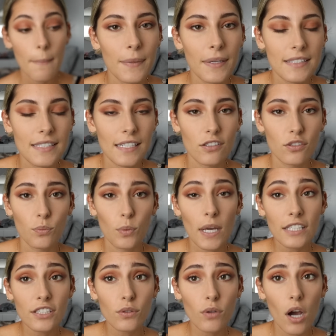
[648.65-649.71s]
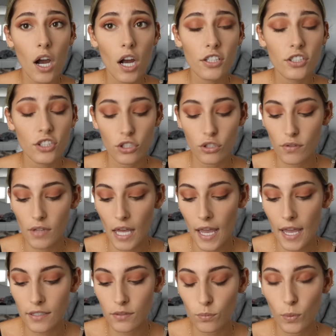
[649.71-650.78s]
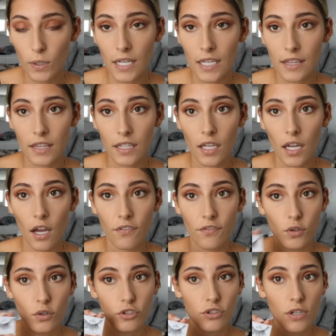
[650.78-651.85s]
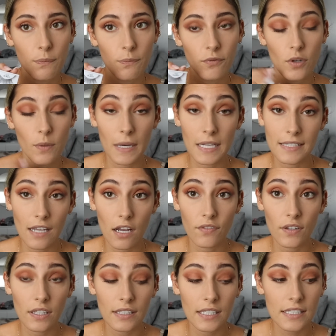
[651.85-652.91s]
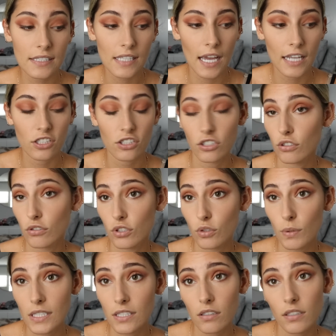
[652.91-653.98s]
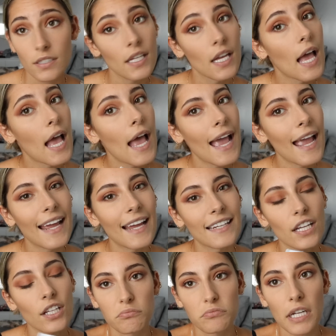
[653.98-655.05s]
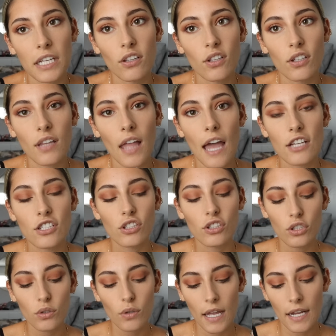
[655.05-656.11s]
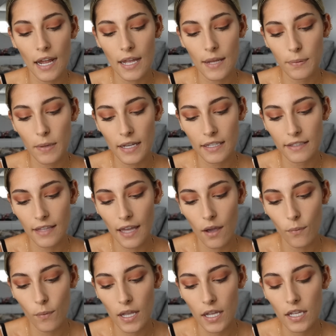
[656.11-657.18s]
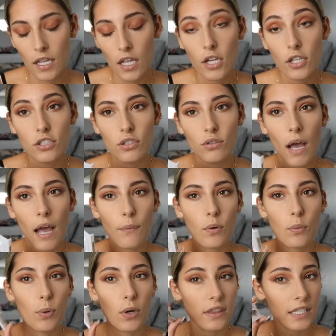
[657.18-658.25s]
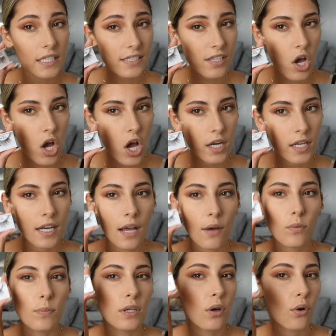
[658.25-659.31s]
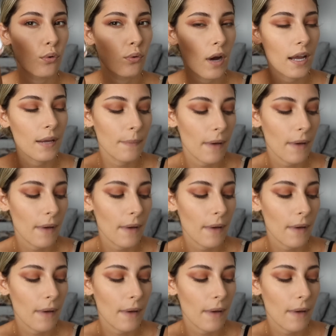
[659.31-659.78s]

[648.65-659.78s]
because it is way too hard to do that with a full strip for myself at least. I just use tweezers and regular lash glue and I apply it that way. So I will put these on and I will be right